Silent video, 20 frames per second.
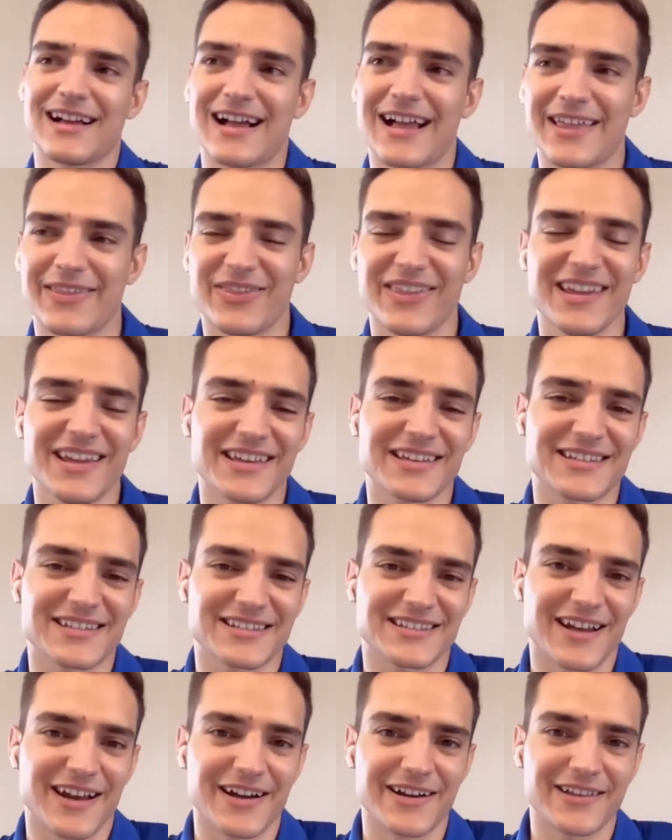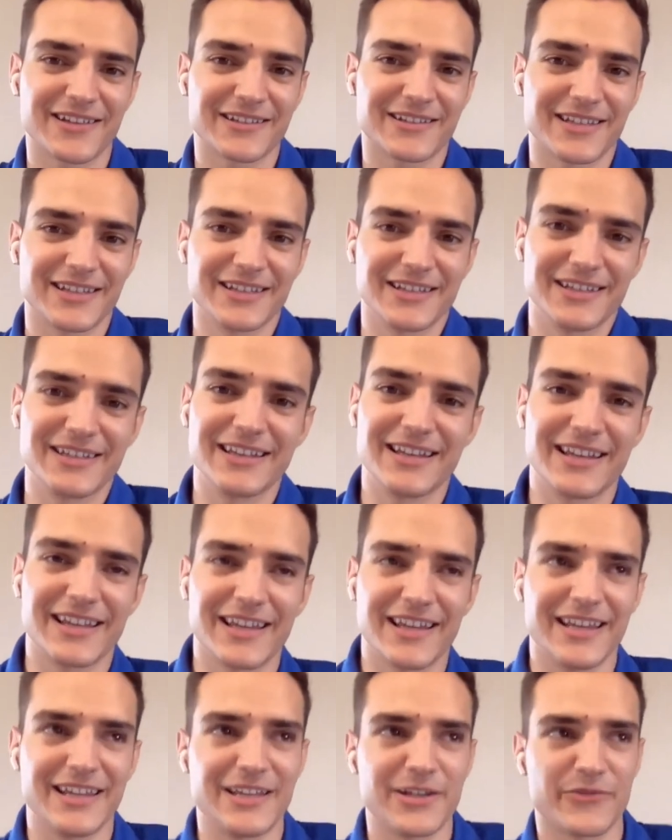I think it started in
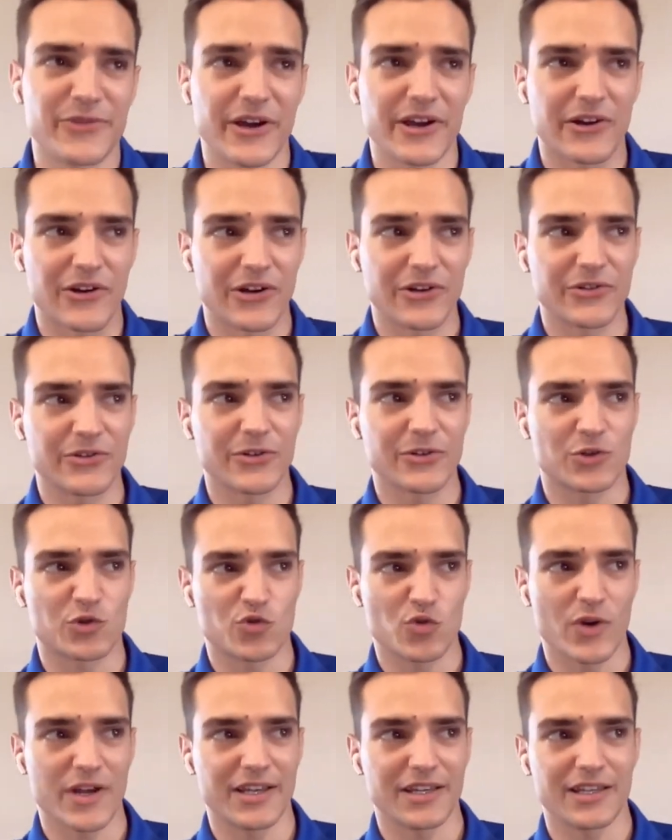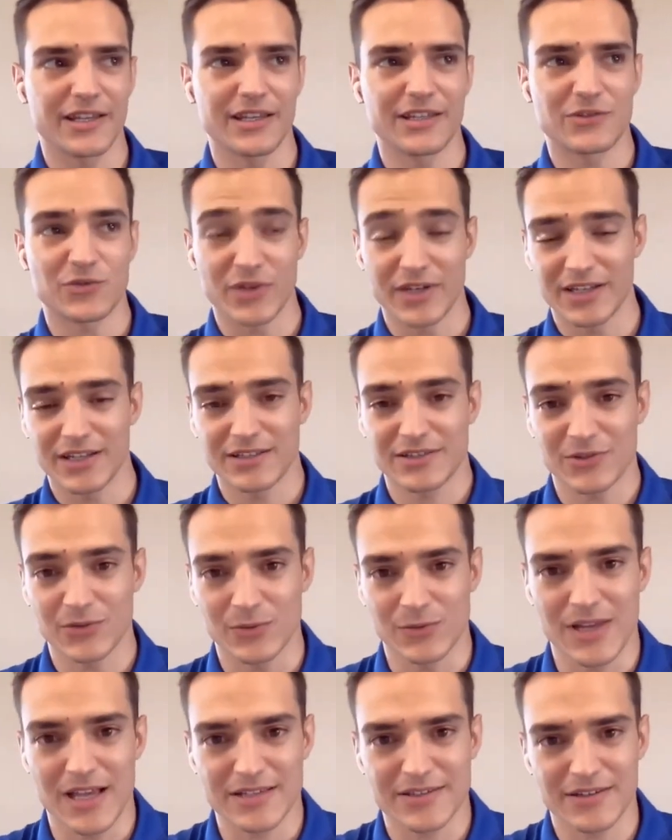Indy 500 2020,
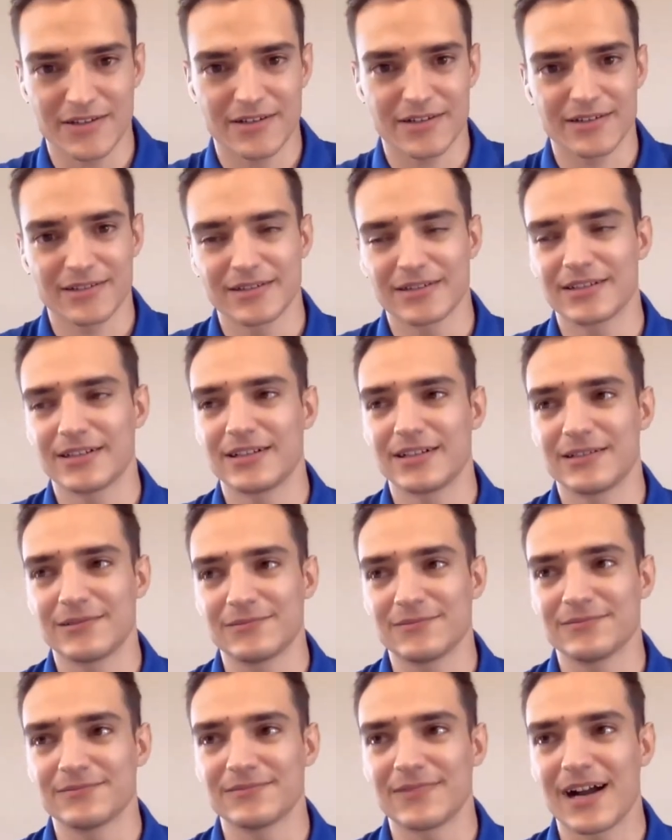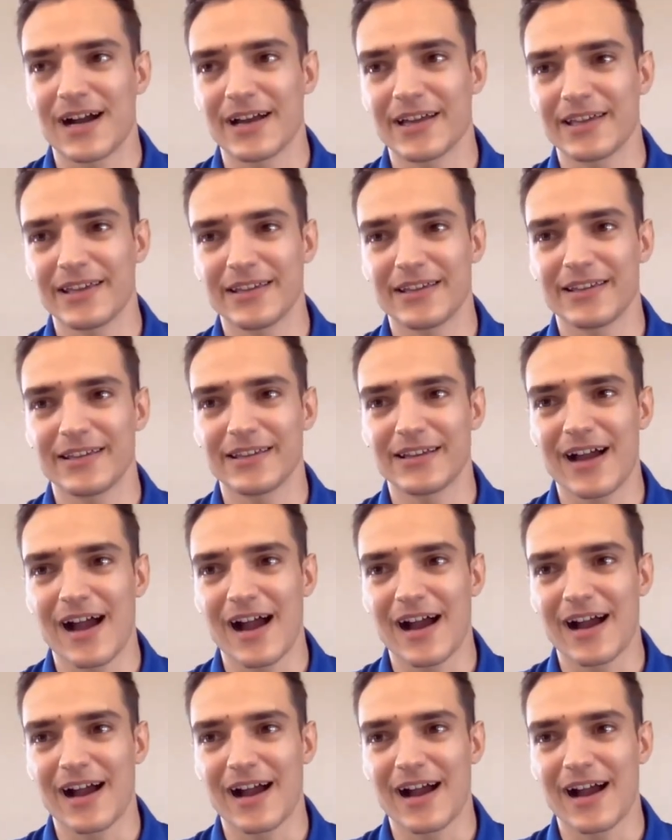so last year. I